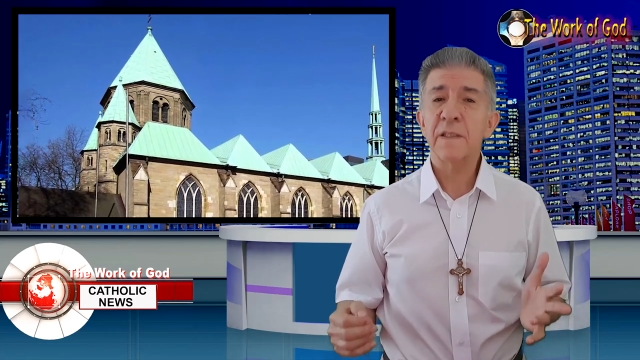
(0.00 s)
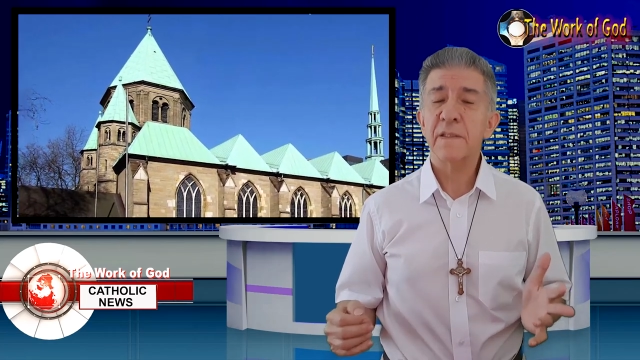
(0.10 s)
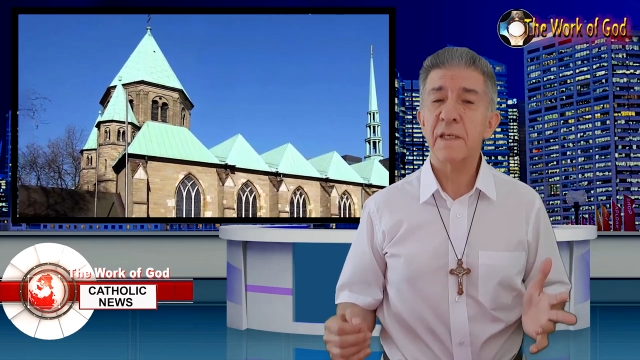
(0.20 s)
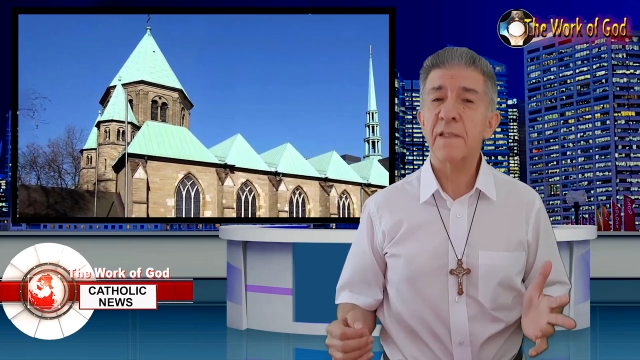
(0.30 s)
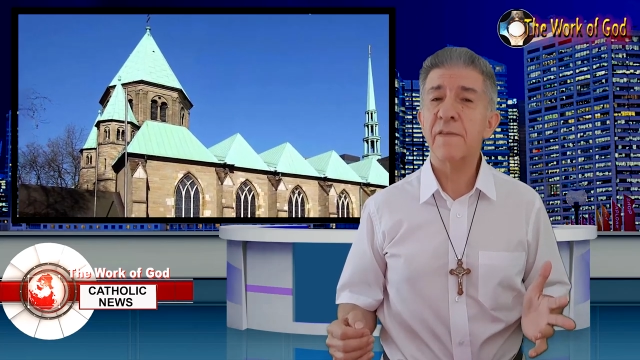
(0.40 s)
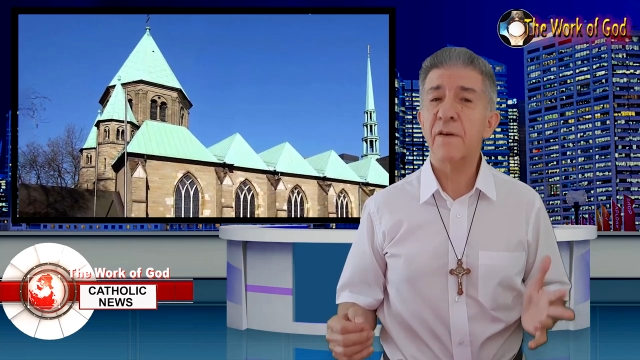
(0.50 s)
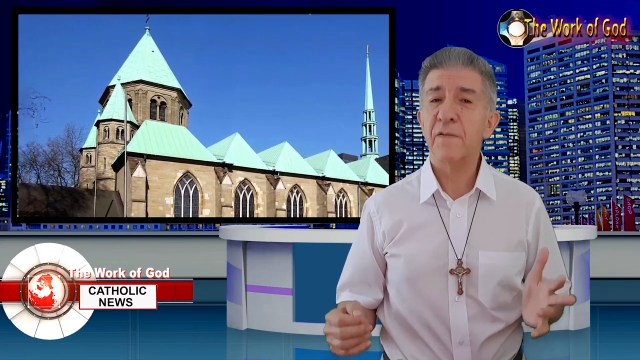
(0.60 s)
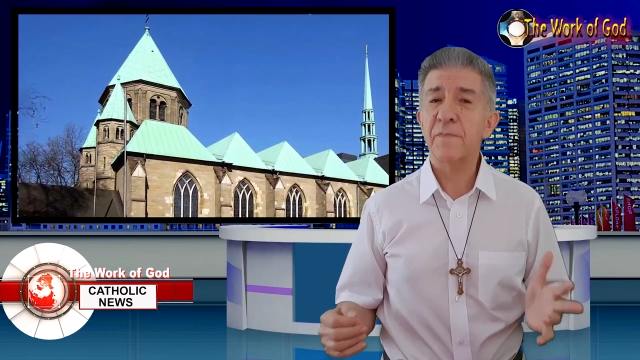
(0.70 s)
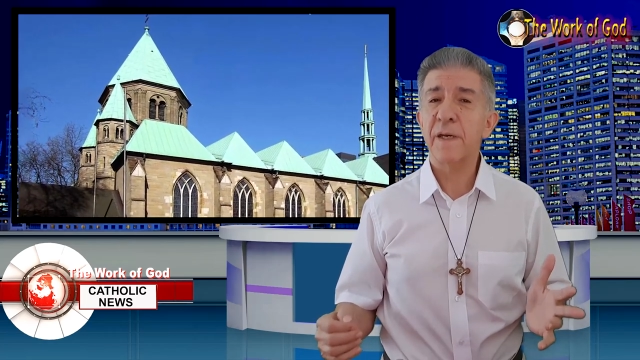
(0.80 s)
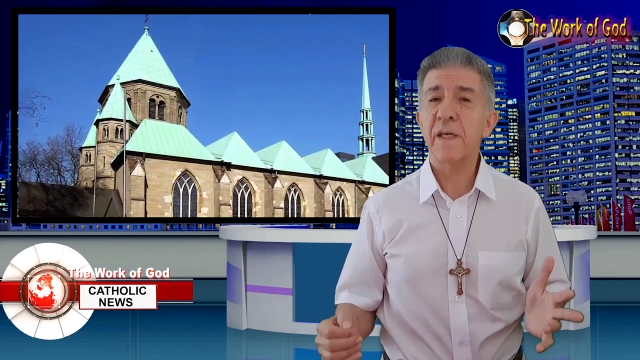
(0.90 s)
10th of
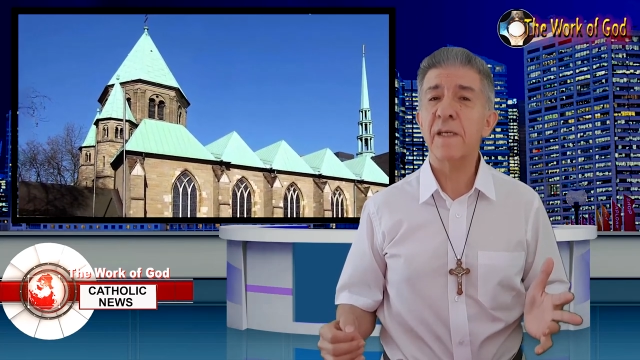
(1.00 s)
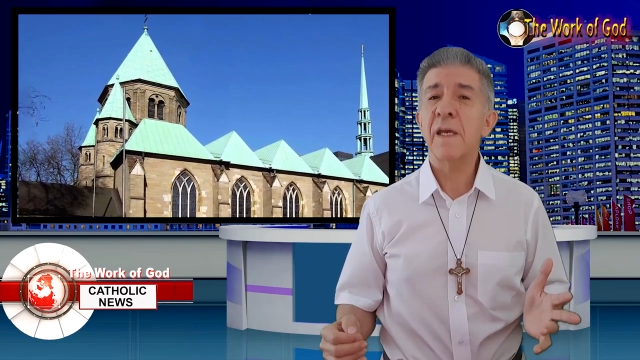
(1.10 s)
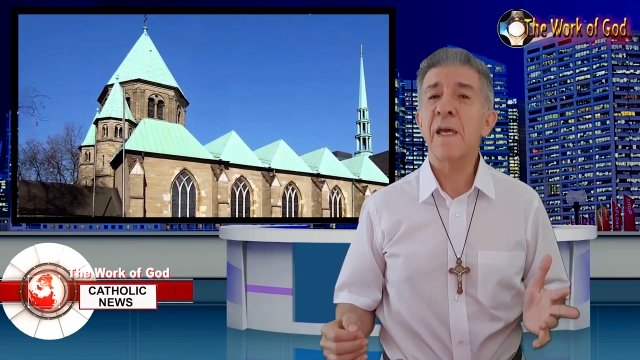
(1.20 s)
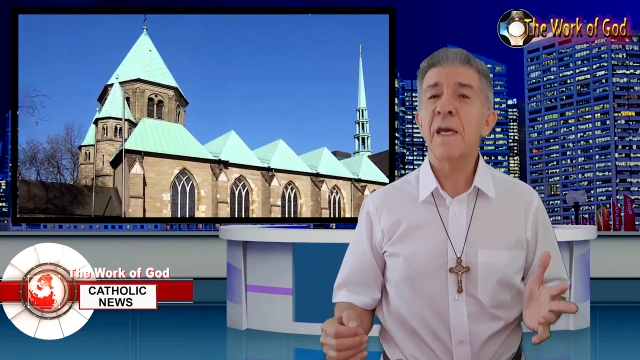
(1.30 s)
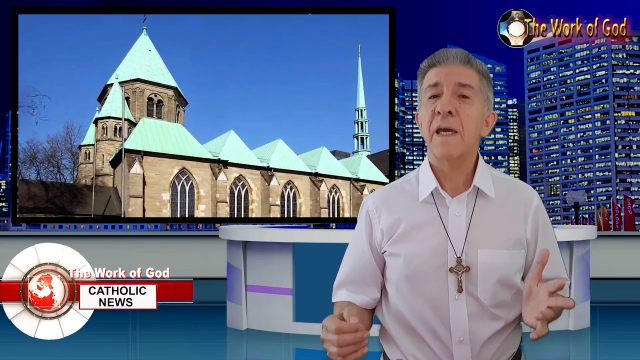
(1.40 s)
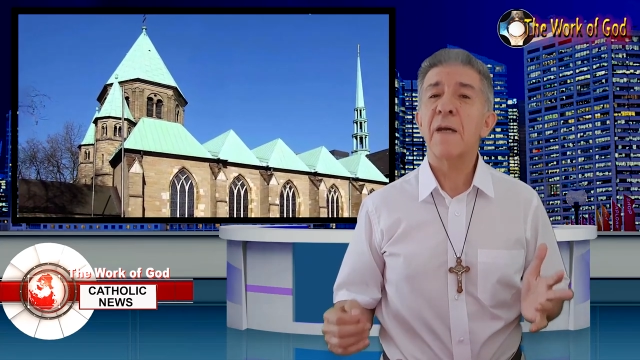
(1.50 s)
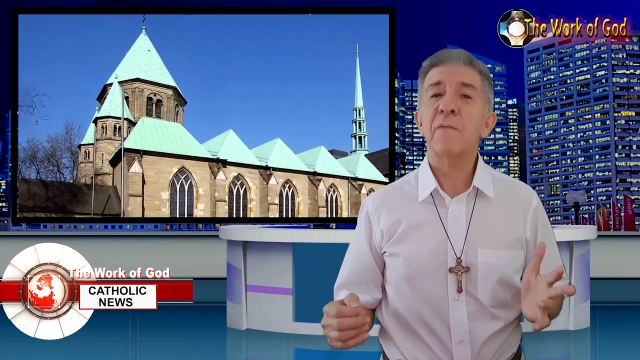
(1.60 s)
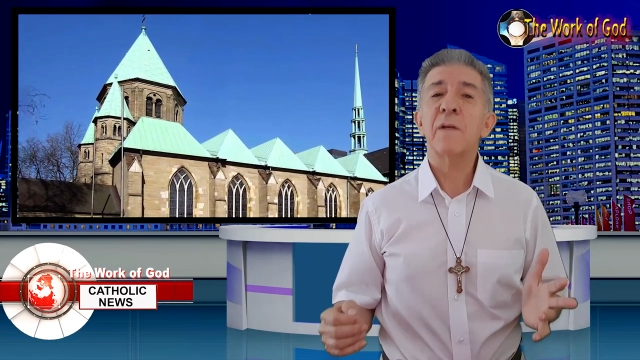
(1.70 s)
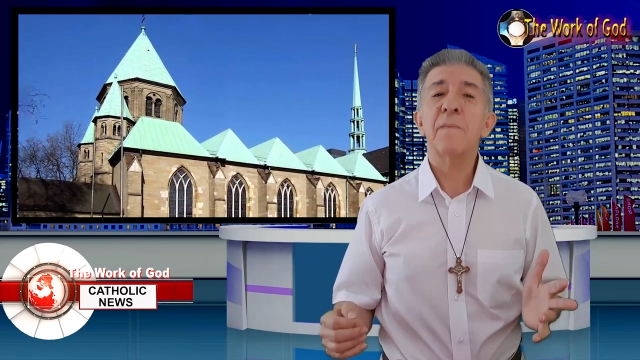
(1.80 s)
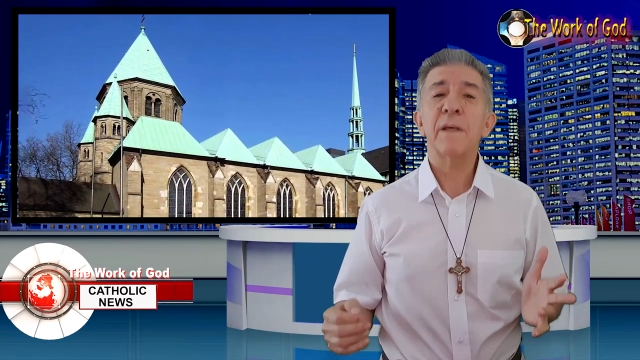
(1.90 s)
May, and
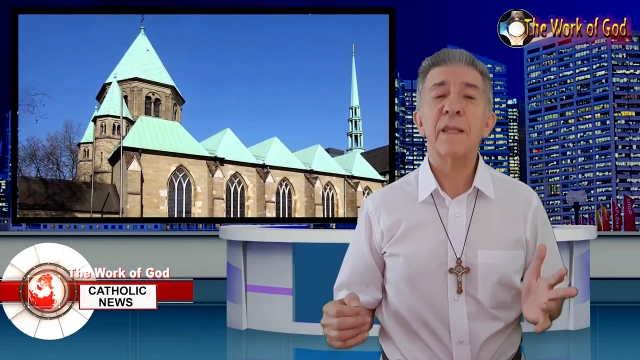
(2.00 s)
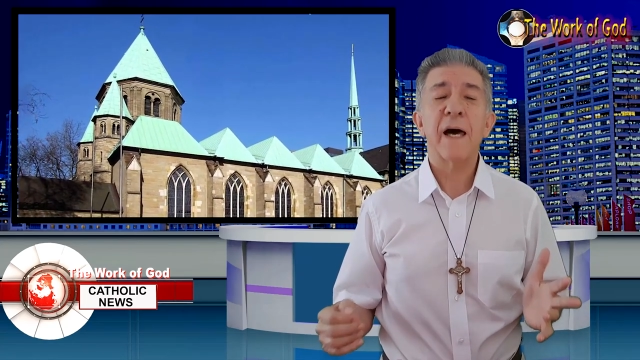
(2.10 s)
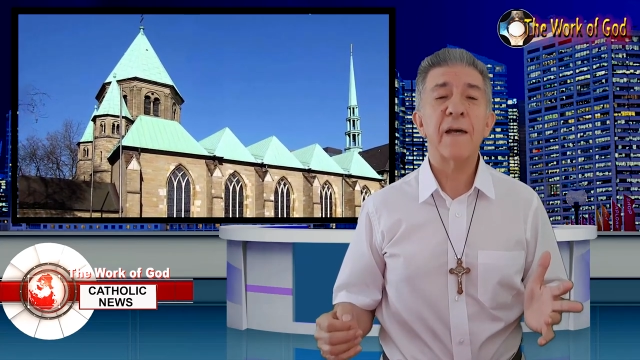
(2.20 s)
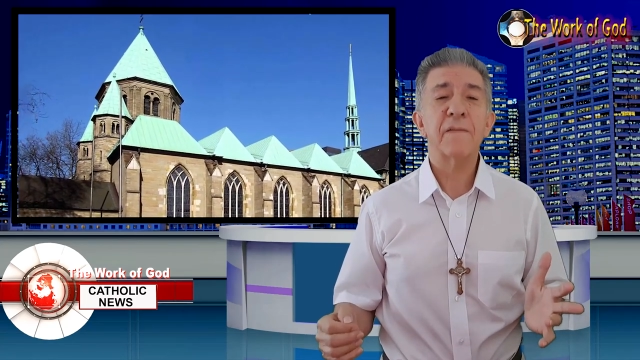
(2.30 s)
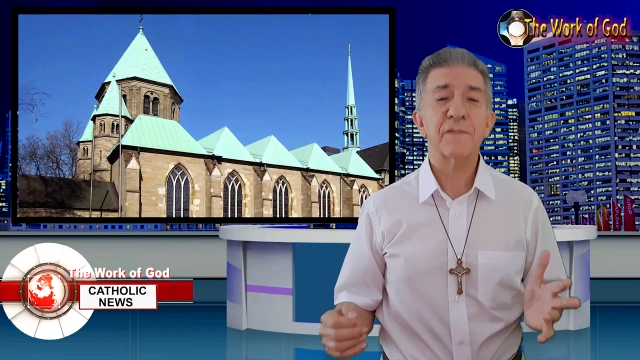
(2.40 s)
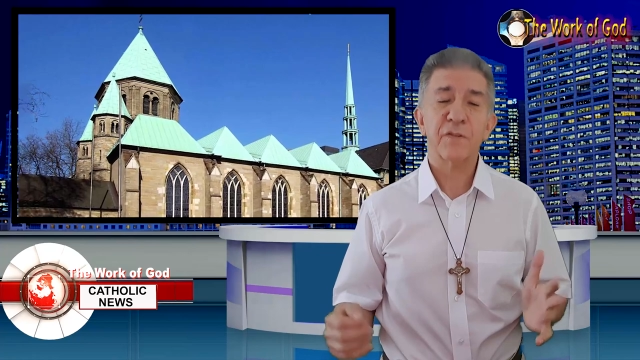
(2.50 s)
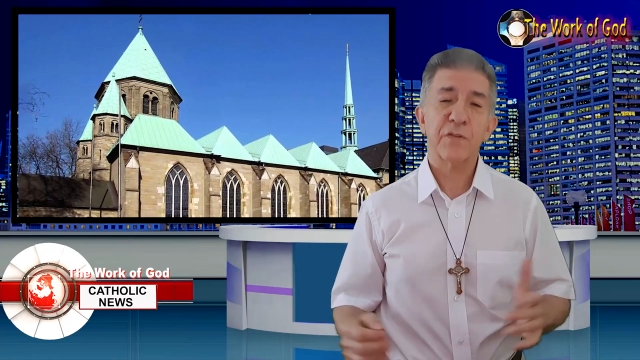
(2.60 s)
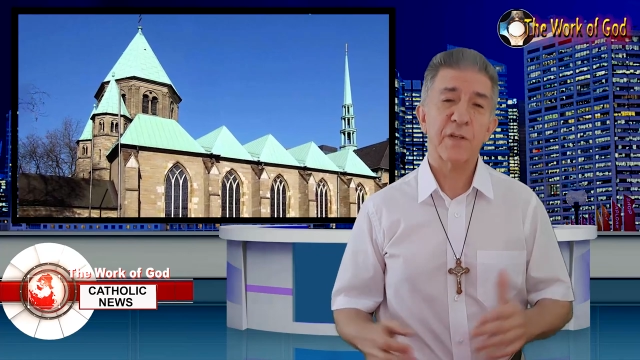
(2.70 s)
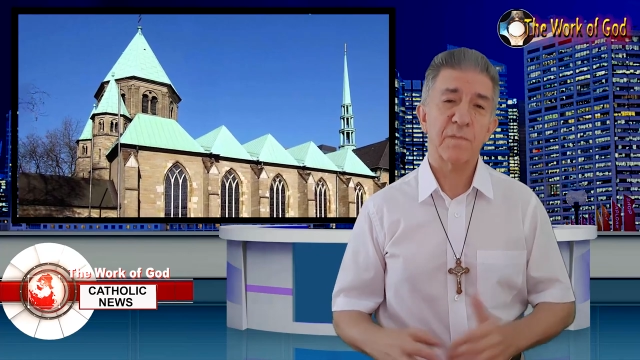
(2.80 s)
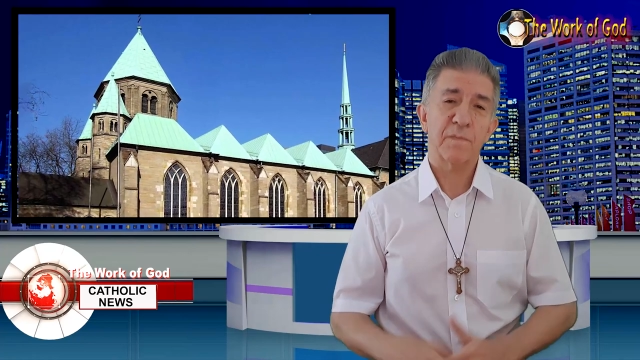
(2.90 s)
will be
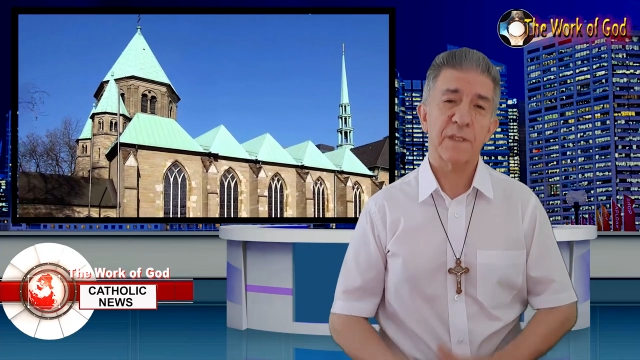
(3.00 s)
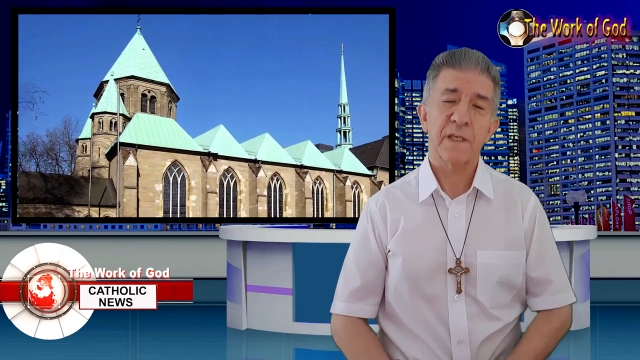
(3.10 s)
live-streamed.